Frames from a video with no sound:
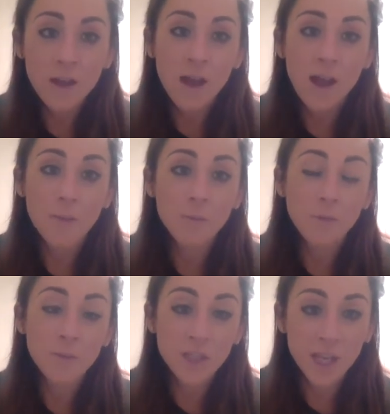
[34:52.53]

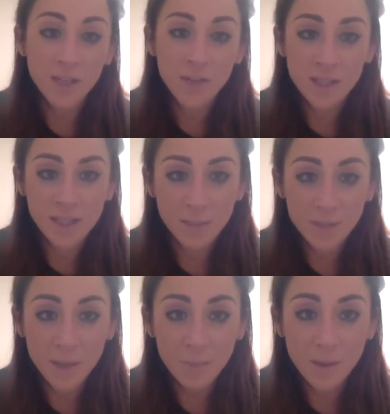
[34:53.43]
from the January to
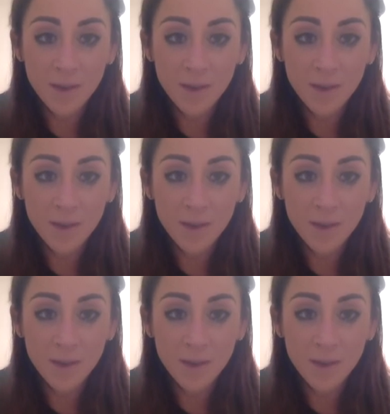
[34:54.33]
September.